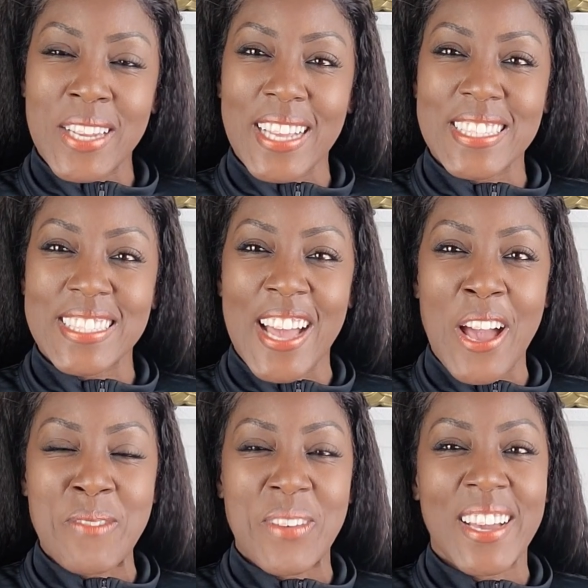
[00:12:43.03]
next
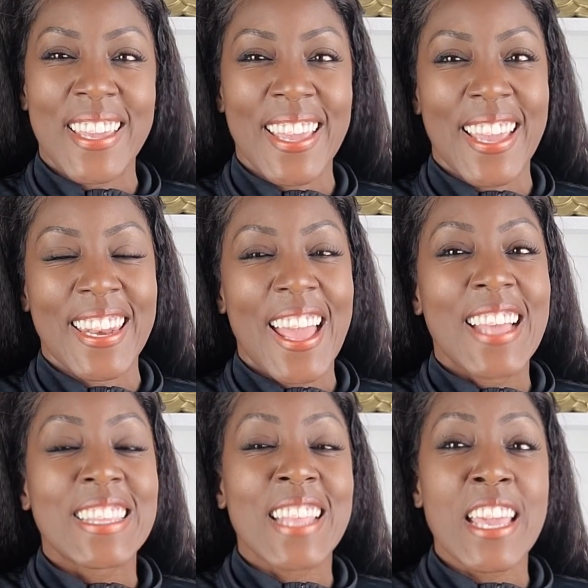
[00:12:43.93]
time. Again,
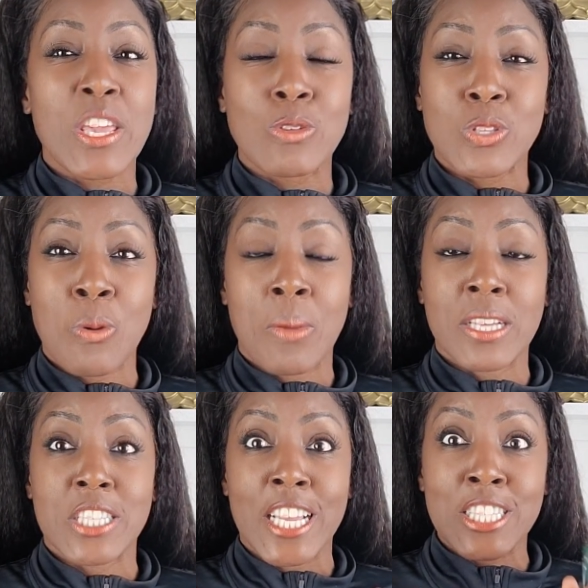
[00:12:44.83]
thank you so
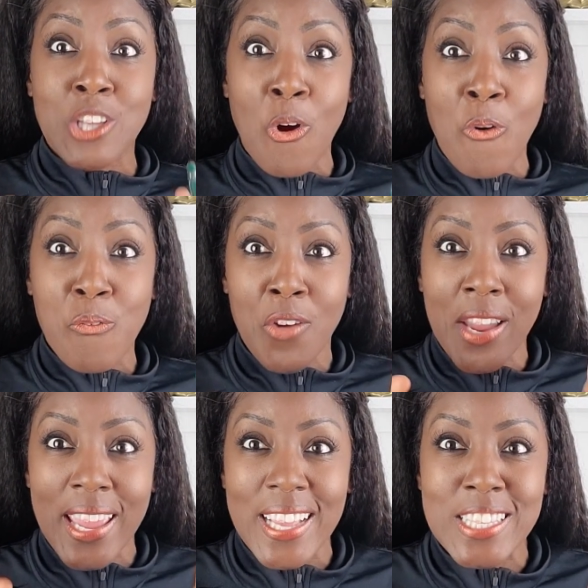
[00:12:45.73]
much. And don't
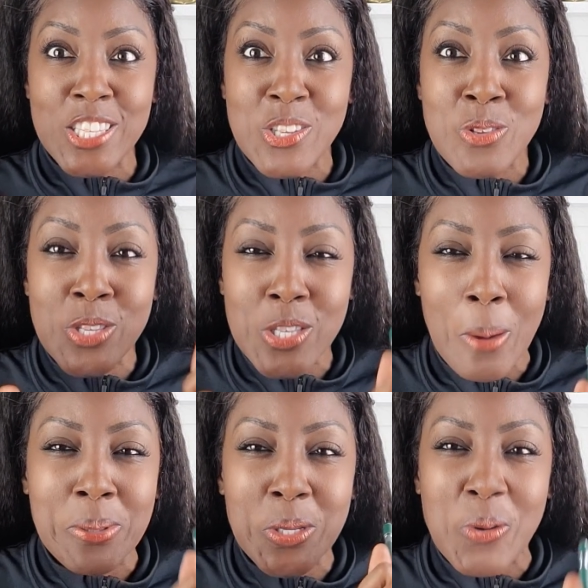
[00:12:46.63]
forget to
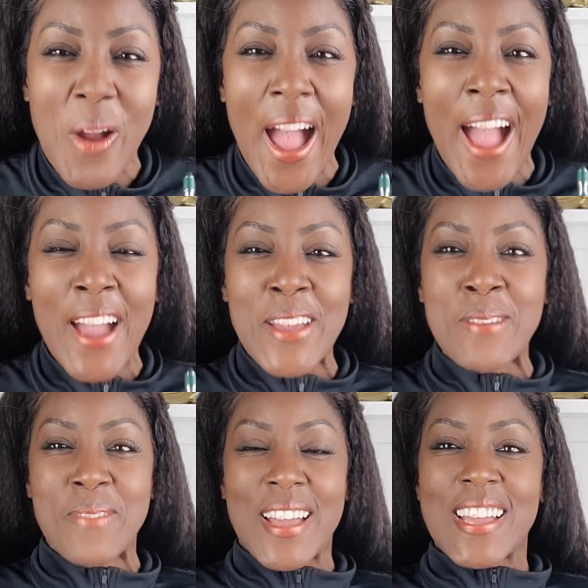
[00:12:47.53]

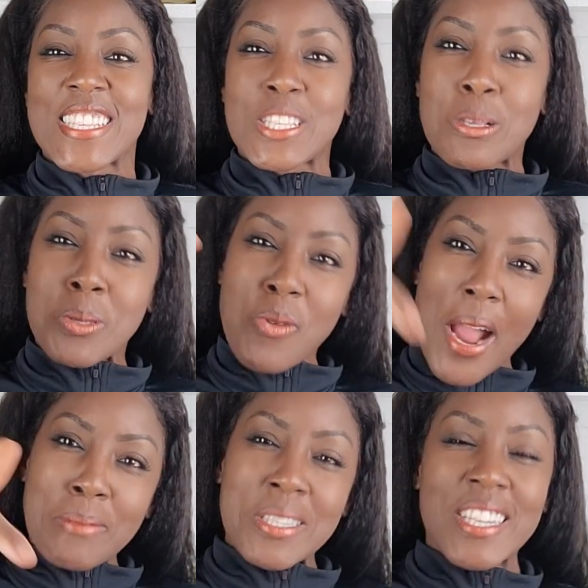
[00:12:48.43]
subscribe.
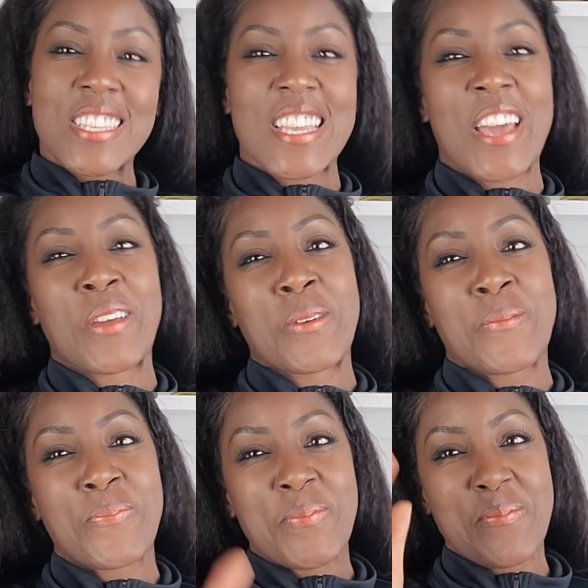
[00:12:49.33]
Subscribe to the channel.
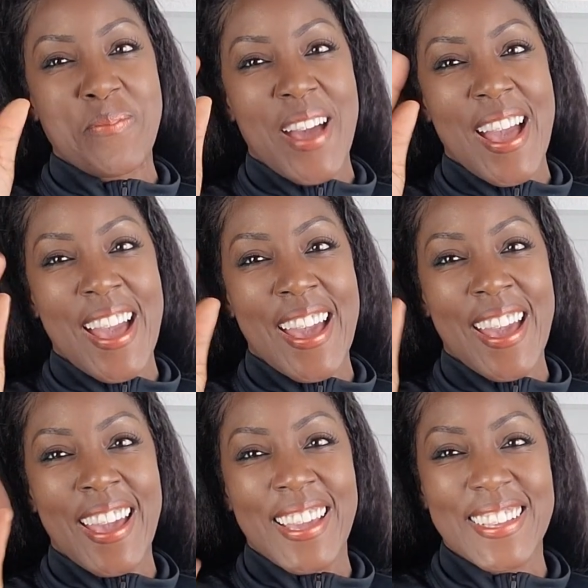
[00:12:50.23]

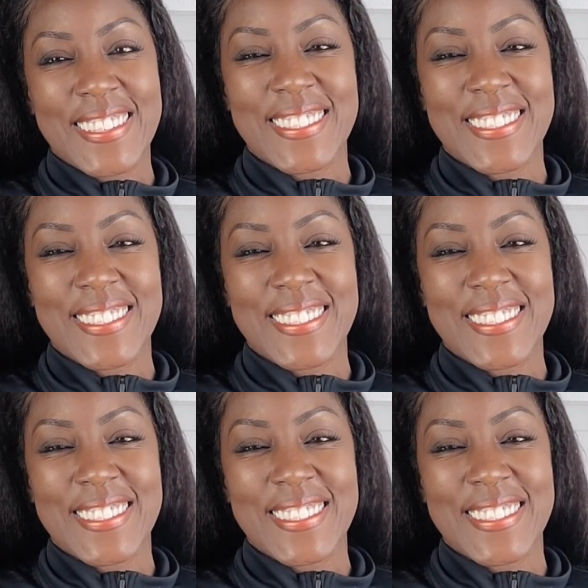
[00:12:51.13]
Bye.